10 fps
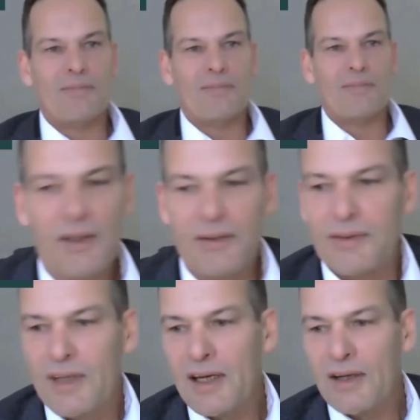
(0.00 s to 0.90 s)

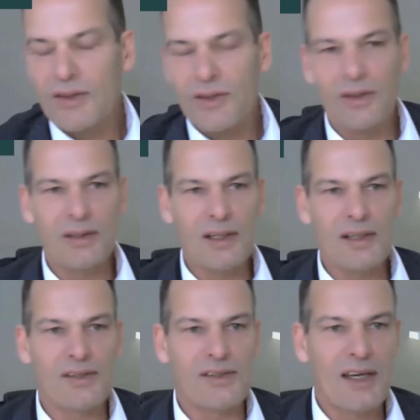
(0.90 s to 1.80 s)
So there are two
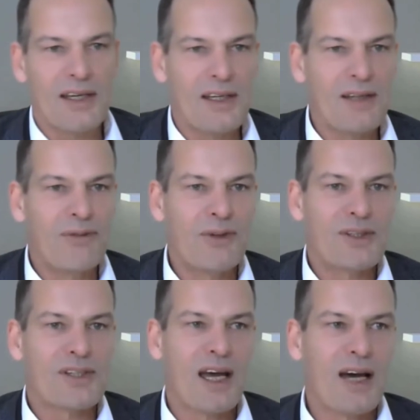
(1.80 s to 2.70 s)
things that
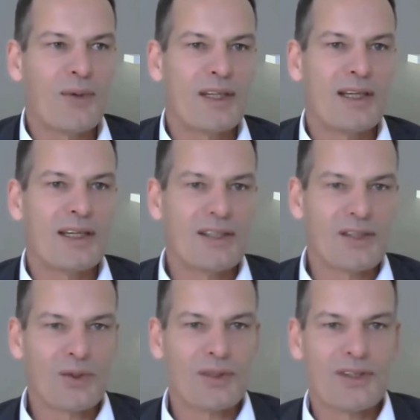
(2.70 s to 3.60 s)
influence how we delete,
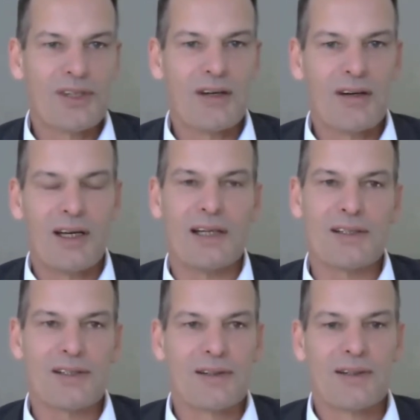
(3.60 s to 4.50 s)
distort, and
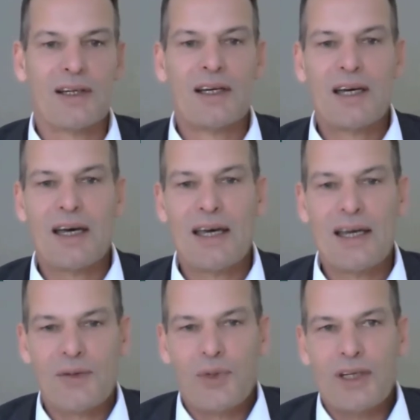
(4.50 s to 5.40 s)
generalize.
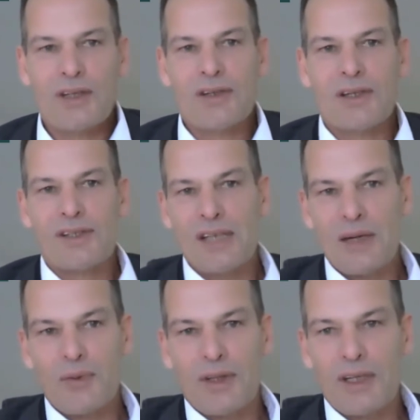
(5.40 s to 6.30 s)
And we need to
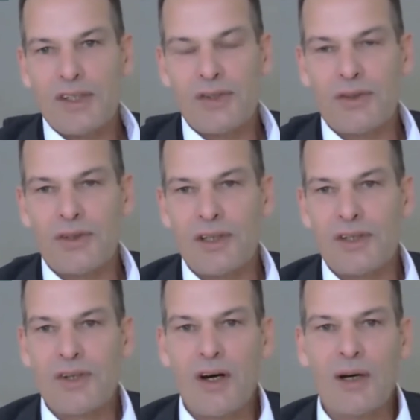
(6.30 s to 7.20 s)
understand what these two
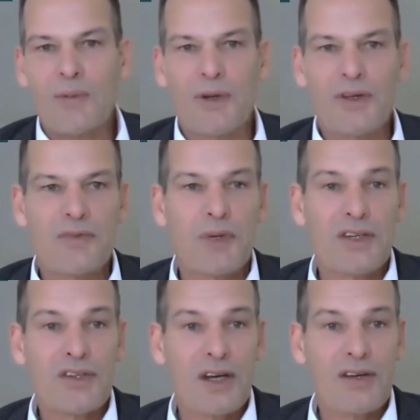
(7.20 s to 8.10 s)
things are because if we
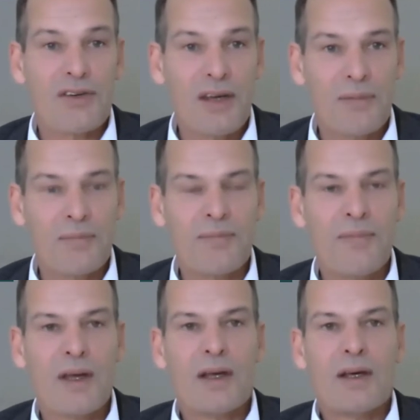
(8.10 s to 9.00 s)
can change
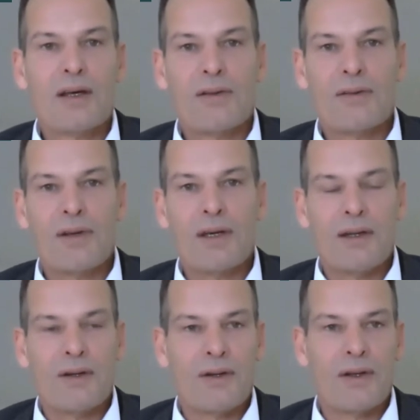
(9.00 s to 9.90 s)
them,
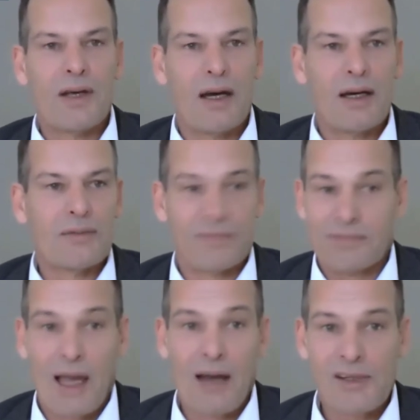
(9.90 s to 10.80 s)
then uh,
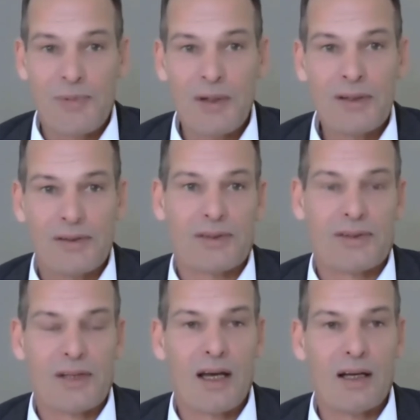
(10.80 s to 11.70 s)
our
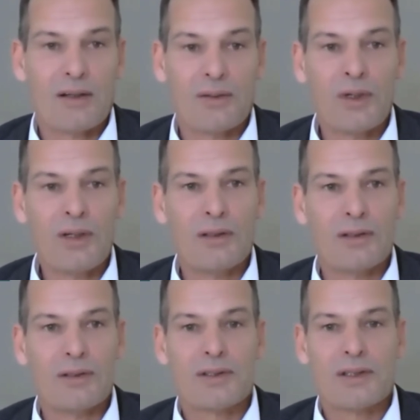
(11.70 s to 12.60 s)
experience, our
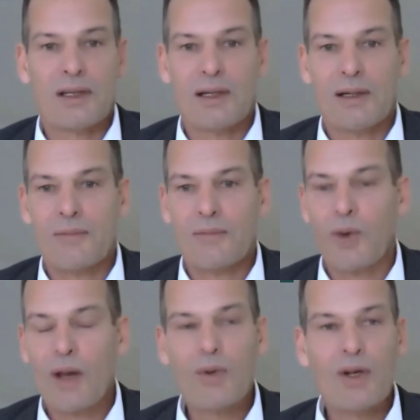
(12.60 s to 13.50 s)
world, um, the
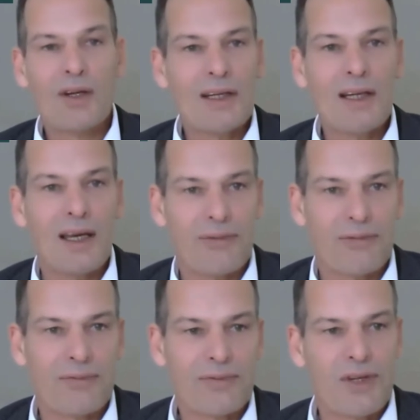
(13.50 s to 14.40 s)
way we look at
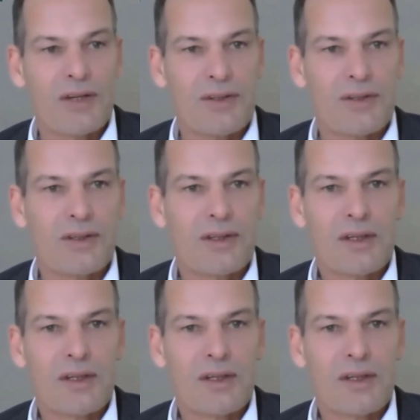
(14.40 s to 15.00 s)
life changes.